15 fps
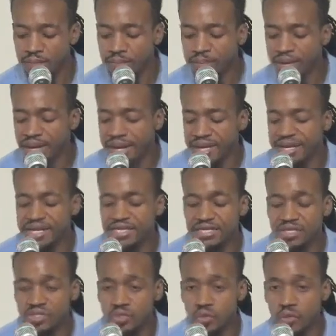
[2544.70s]
but it's
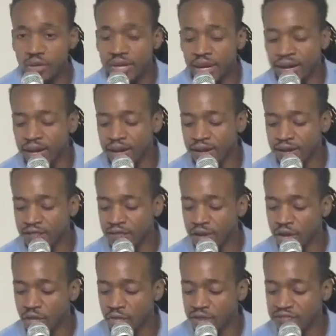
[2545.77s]
the story of
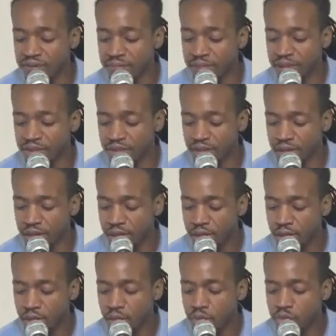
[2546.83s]
a grieving mother
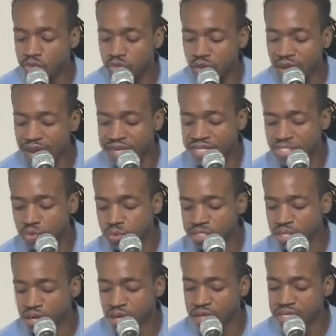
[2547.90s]
who tried to switch
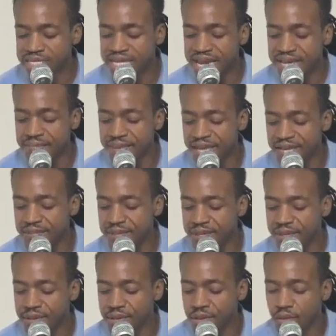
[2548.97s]
her dead
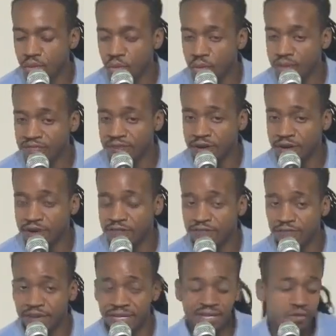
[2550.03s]
baby with her
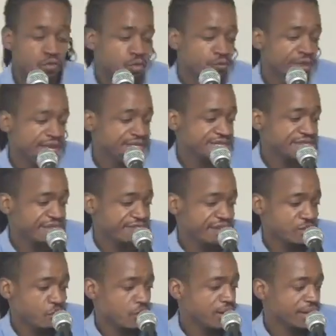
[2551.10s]
friend and roommate's living
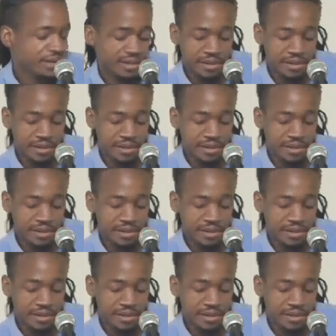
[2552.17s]
one.